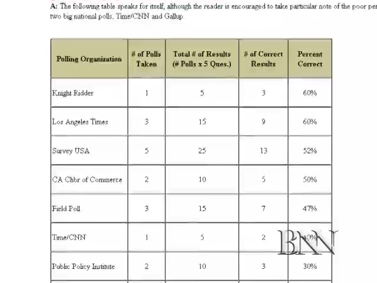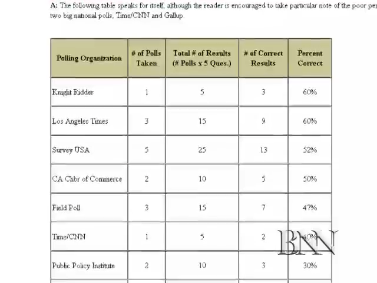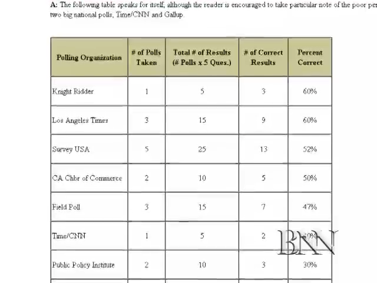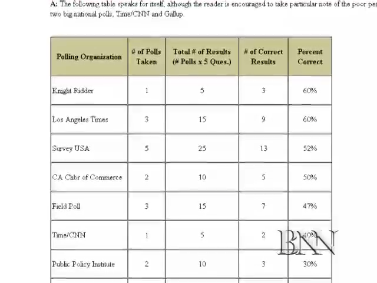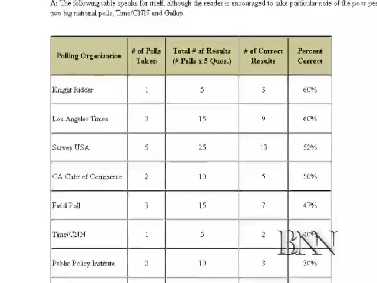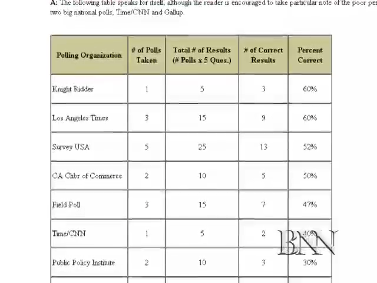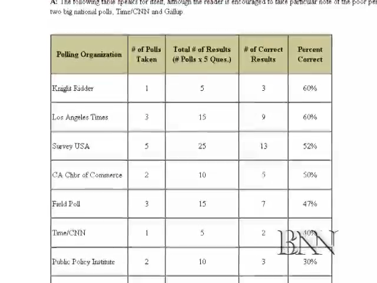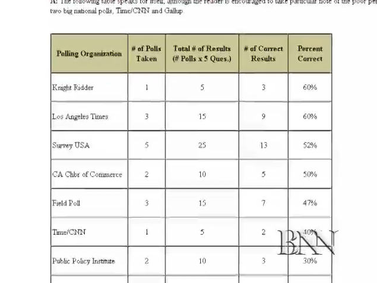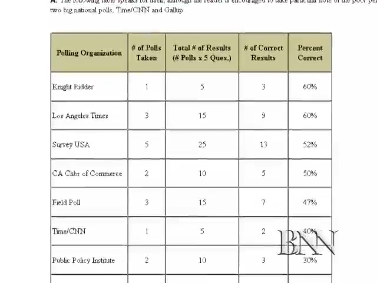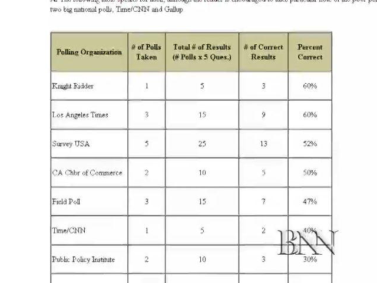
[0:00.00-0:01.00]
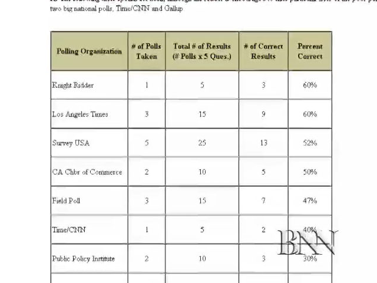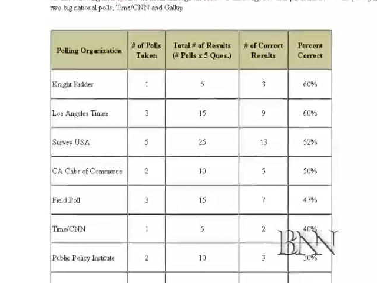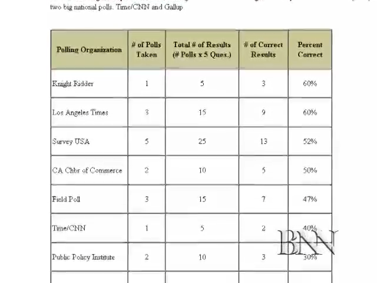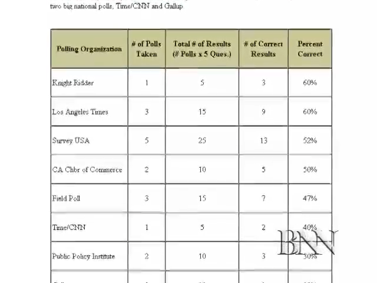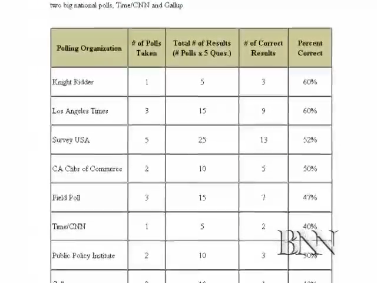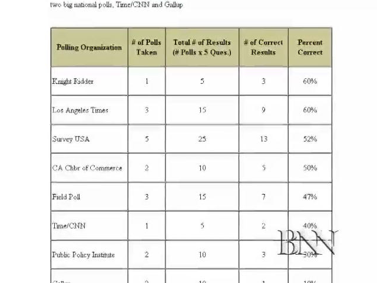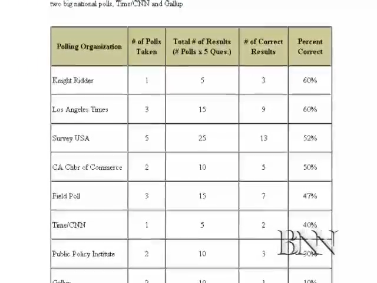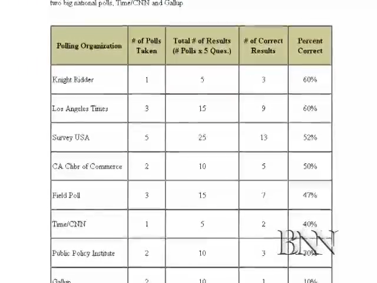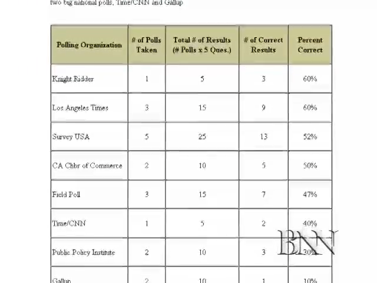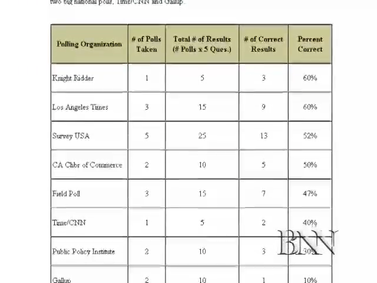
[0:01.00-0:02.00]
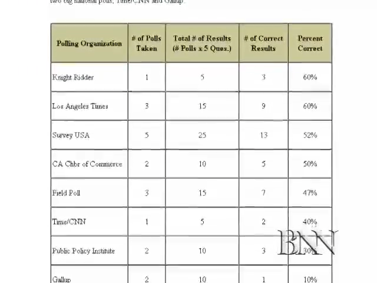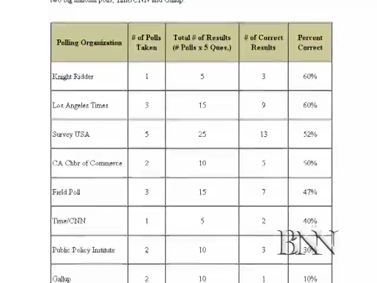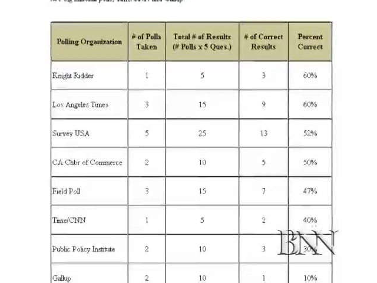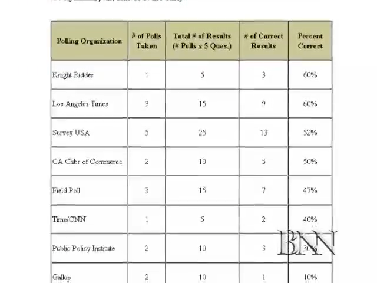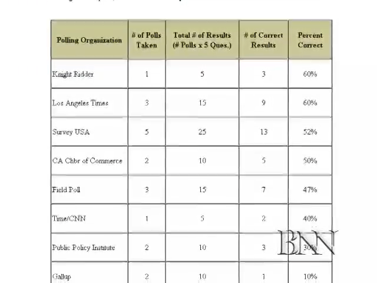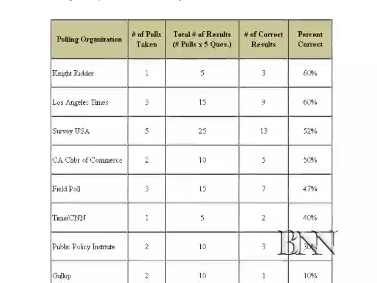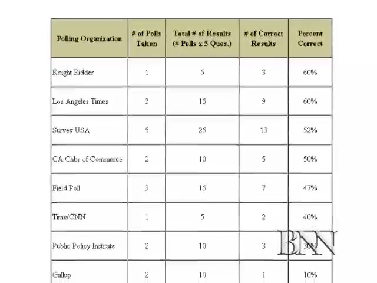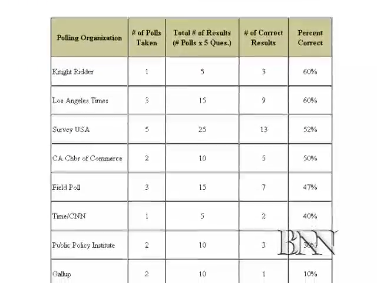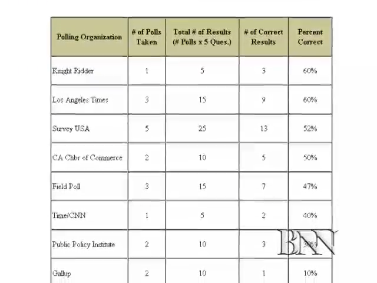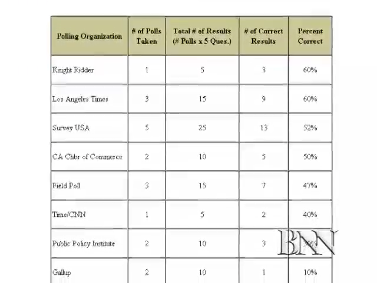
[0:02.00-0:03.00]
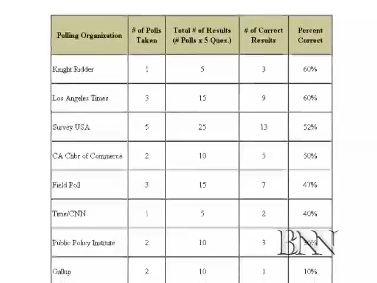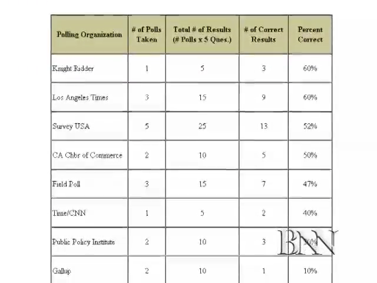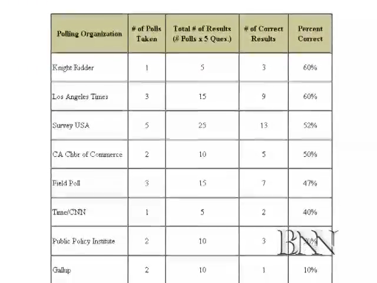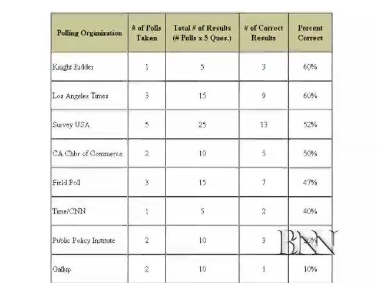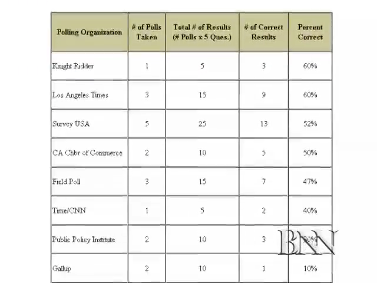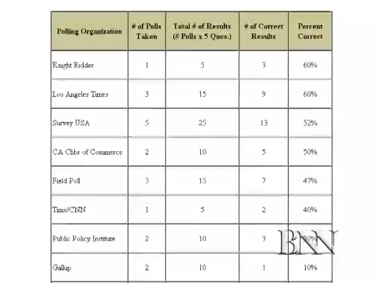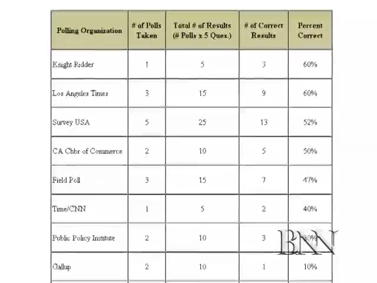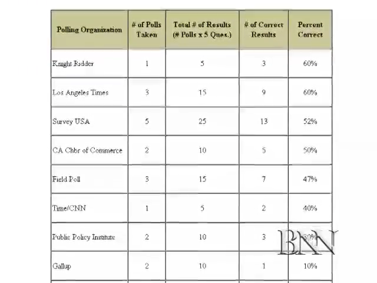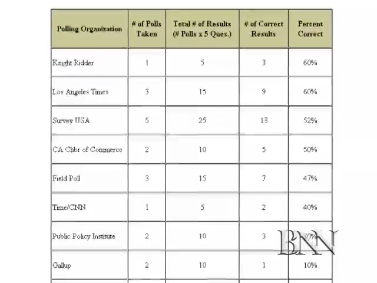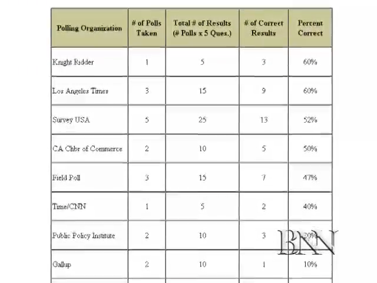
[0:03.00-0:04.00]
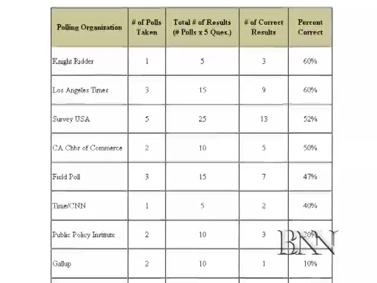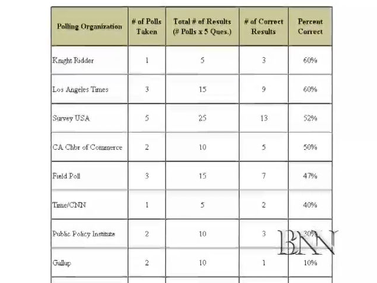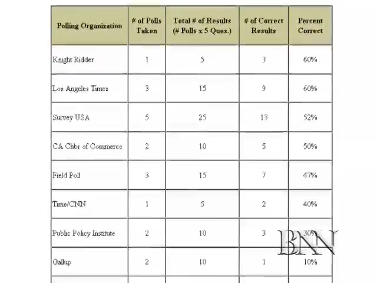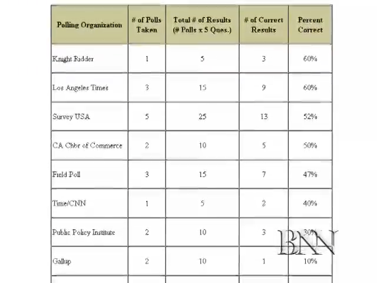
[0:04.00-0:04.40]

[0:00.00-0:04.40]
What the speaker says: (no speaker visible)